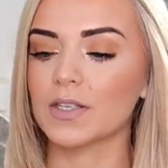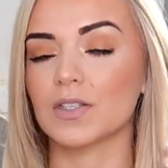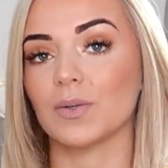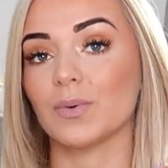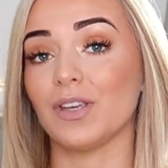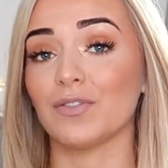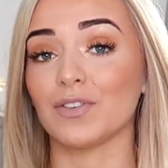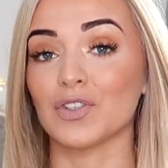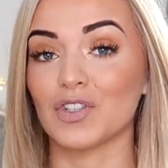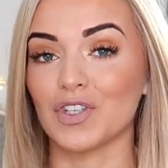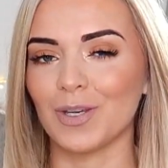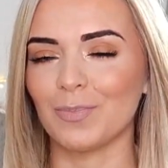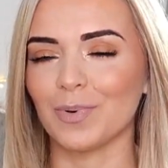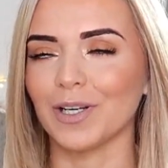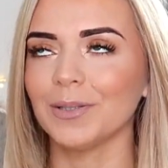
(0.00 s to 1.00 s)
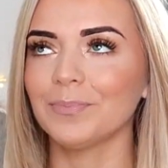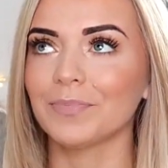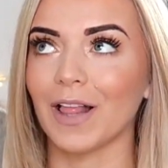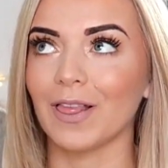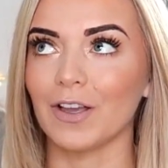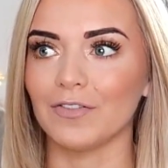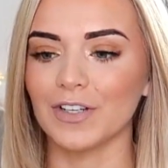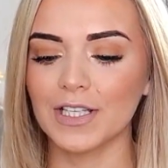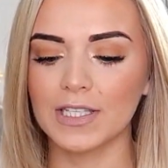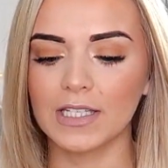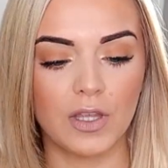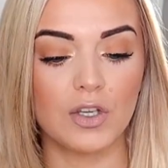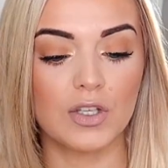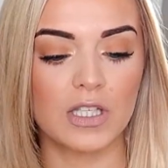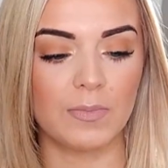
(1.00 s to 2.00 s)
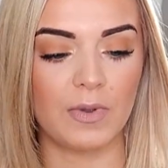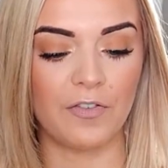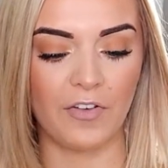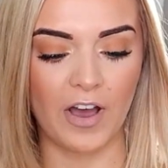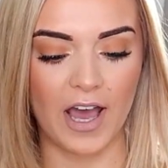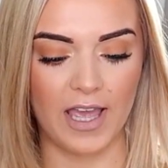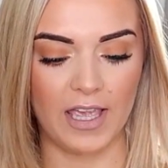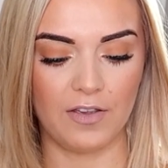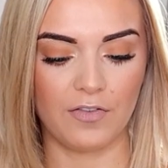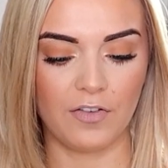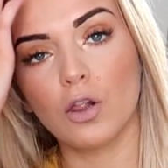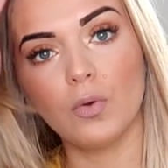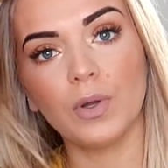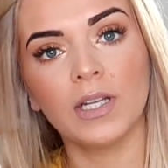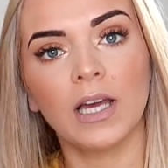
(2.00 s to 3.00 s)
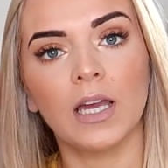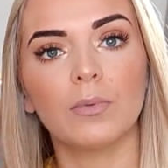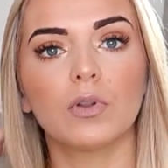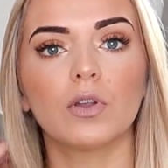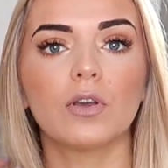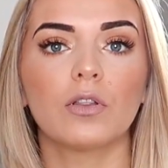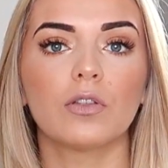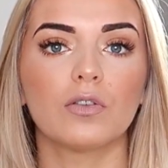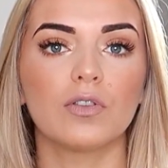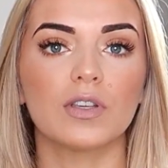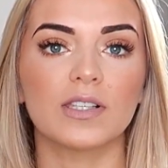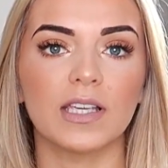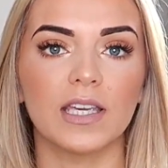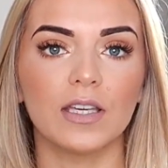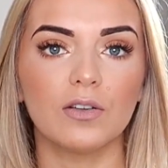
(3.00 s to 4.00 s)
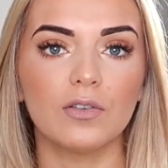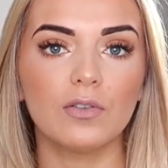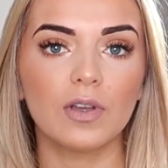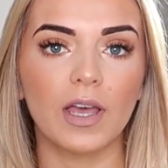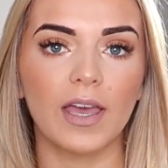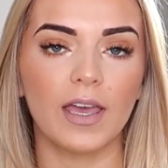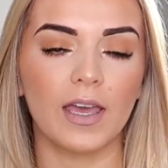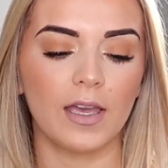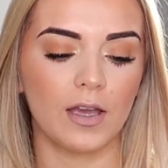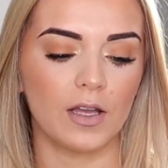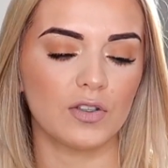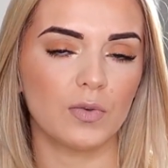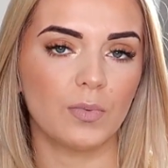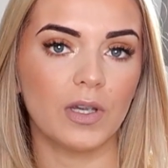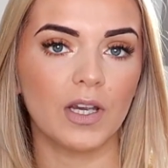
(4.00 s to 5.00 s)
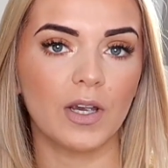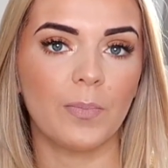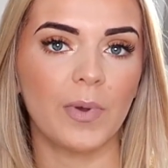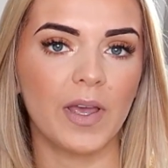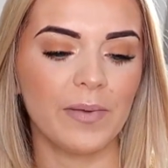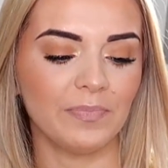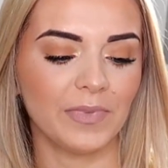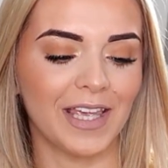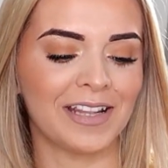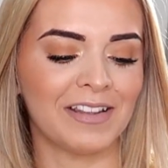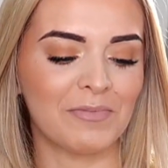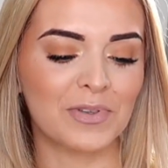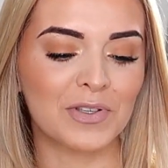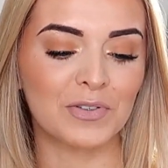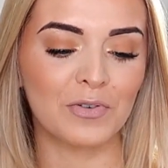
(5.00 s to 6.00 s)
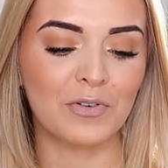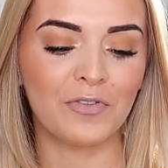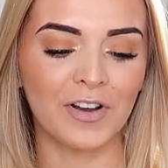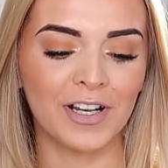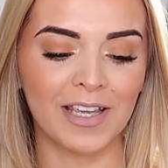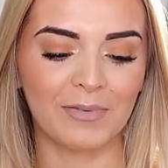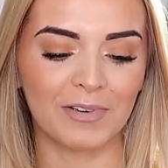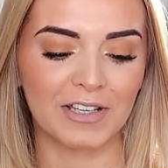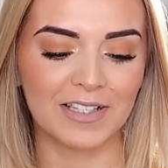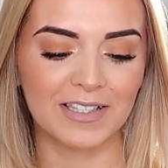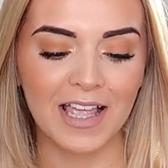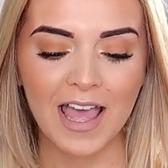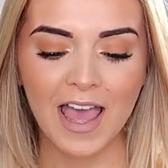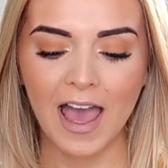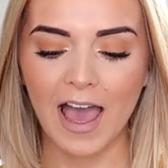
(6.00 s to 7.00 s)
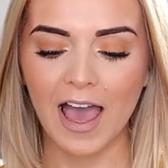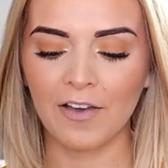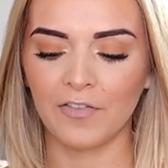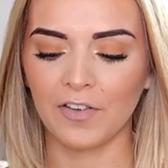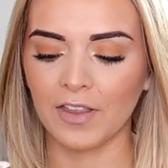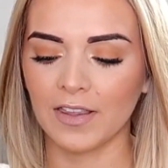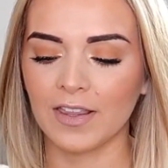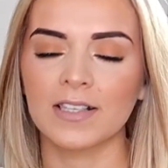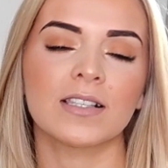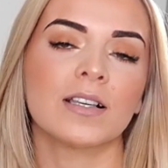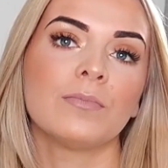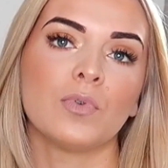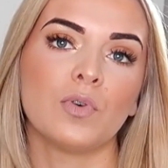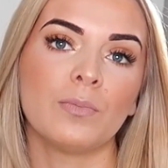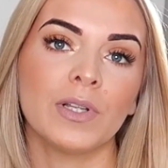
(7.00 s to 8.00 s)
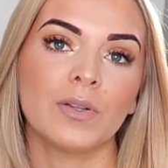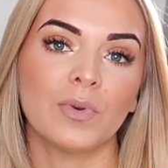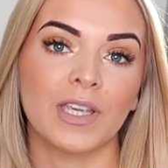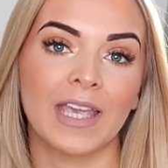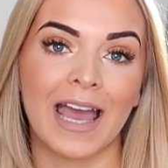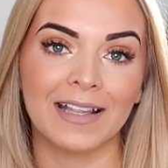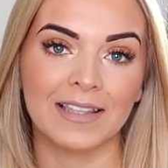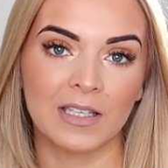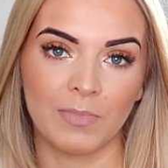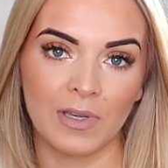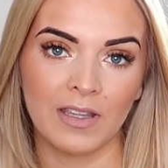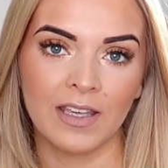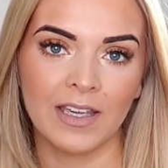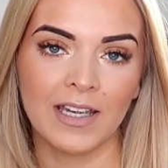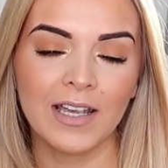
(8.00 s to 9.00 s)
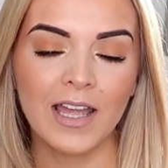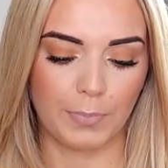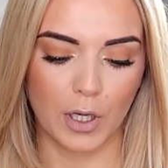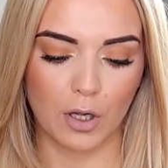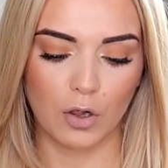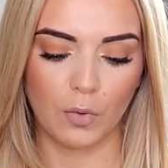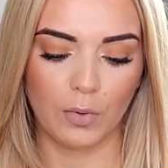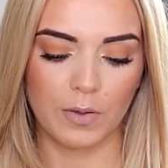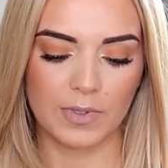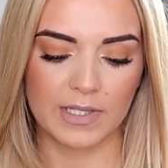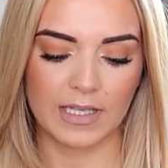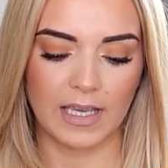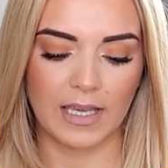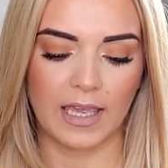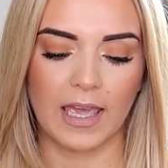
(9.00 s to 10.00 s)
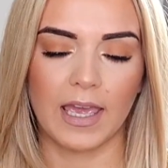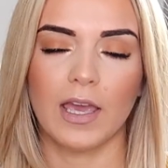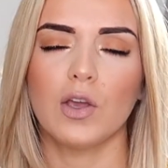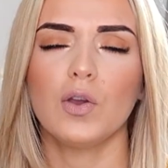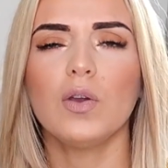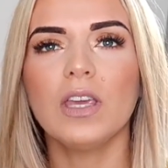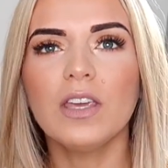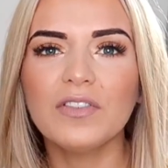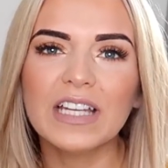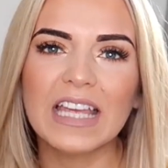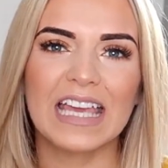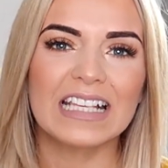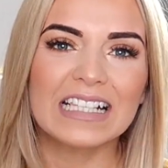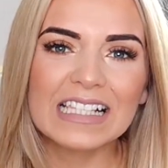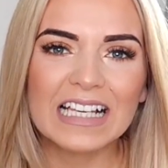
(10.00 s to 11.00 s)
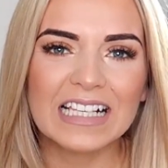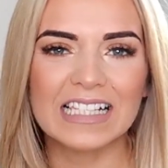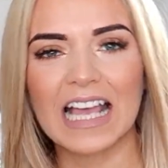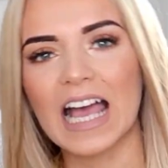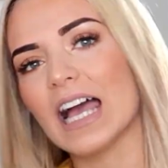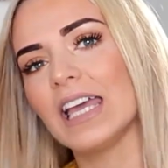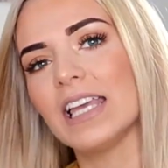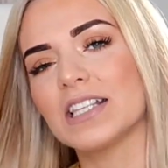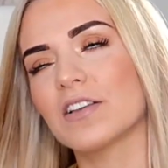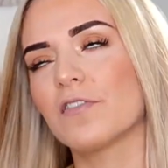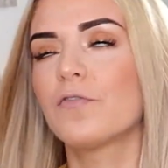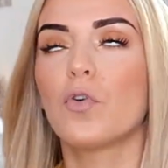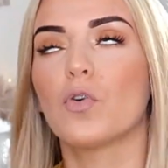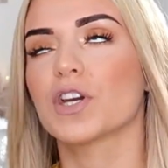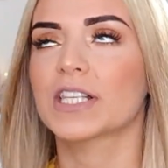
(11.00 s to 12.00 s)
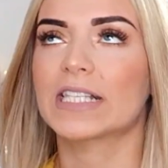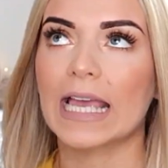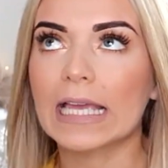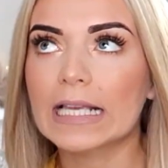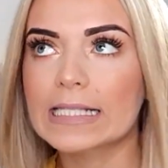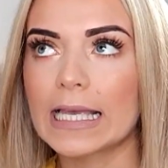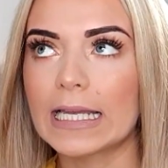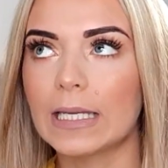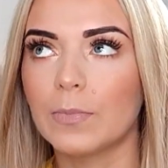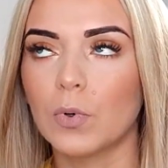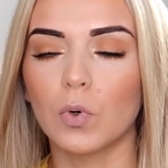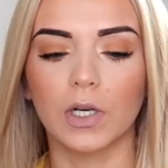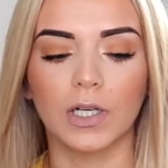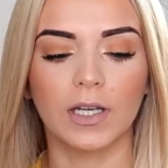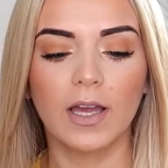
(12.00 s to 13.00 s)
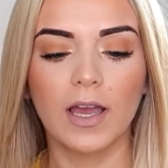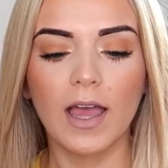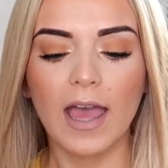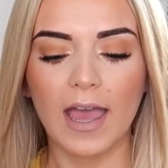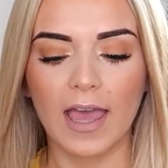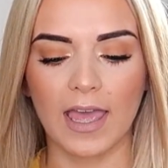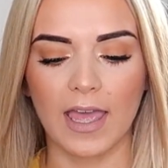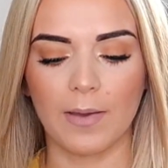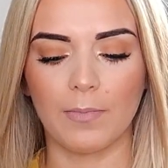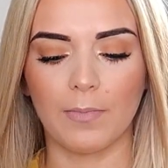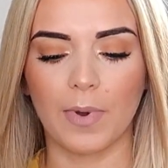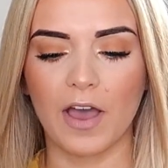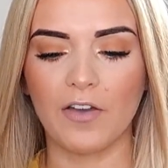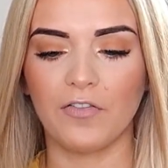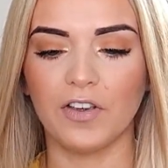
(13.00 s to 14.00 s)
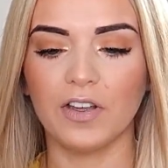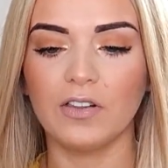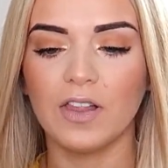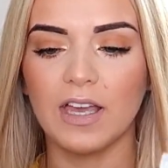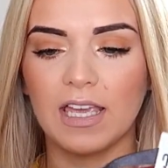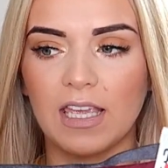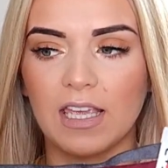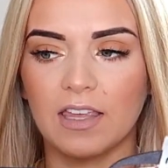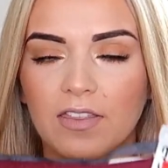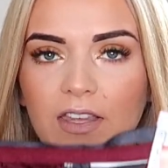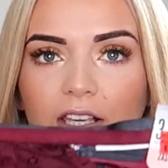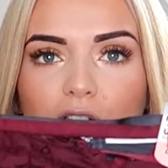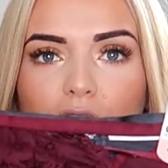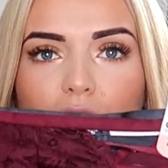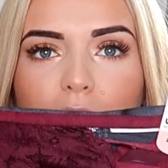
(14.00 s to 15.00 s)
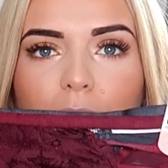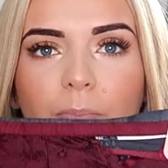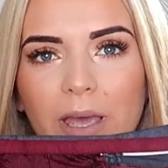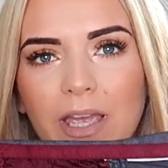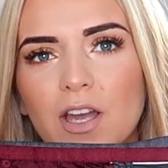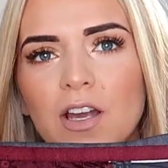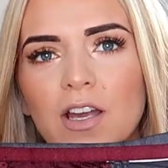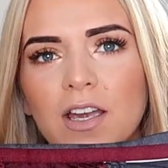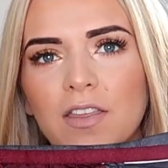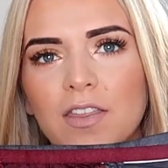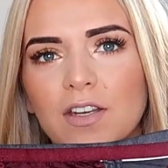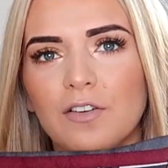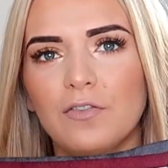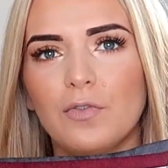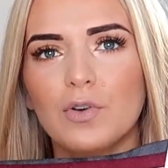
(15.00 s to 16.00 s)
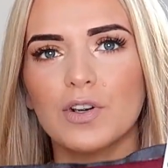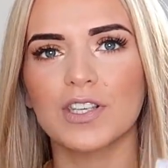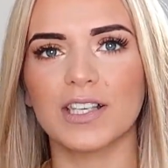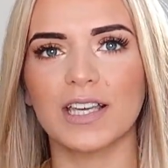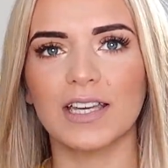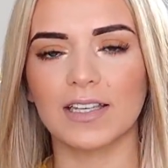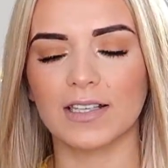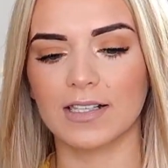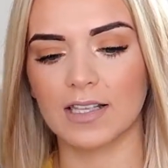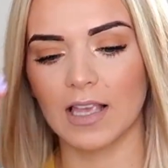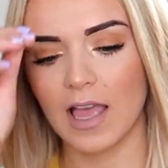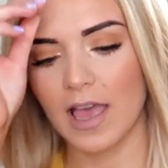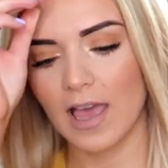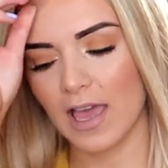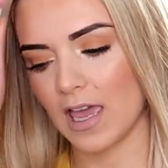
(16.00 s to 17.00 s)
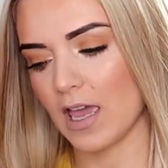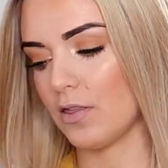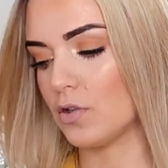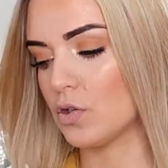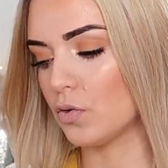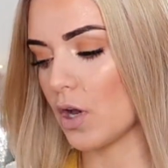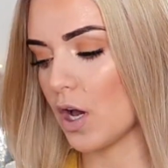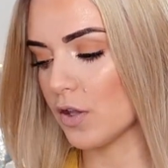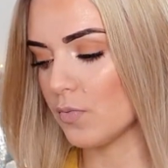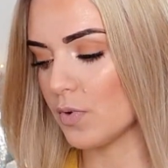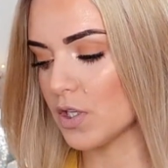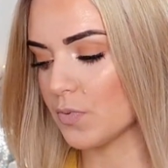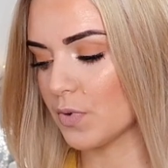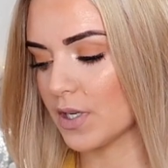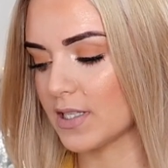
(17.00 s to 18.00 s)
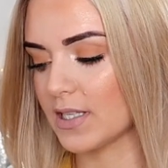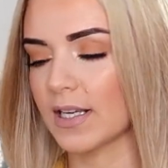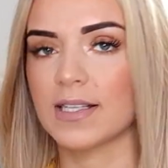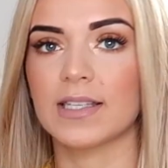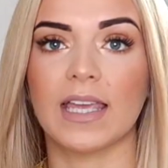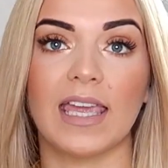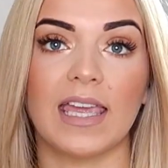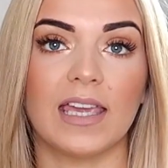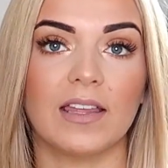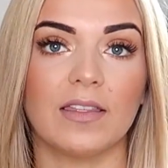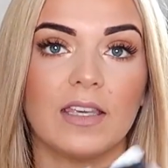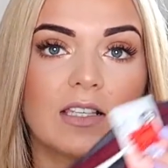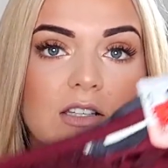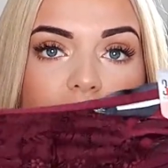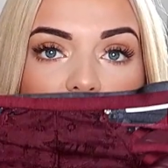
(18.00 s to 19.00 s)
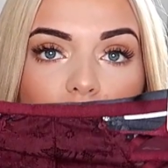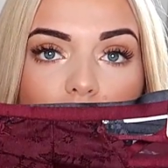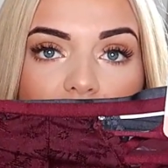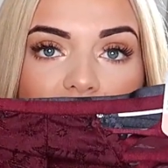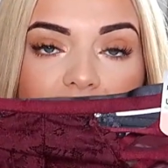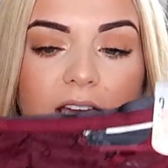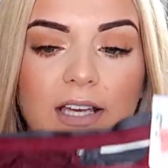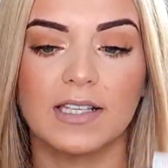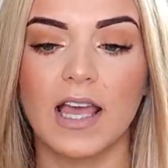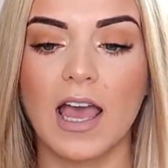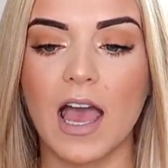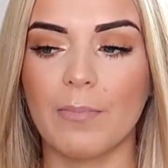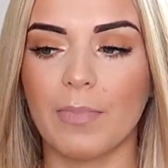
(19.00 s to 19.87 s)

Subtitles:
So even cheaper, love it. They used to be £5. Chloe and I were looking through the sale underwear bit, and it was so funny because I feel like this is a moment where you had to be there. But Chloe was like, who even is a size 4 to 6 anymore? But I feel like these look bigger than a 4 to 6. So the other ones were a 6 to 8 and these are 4 to 6.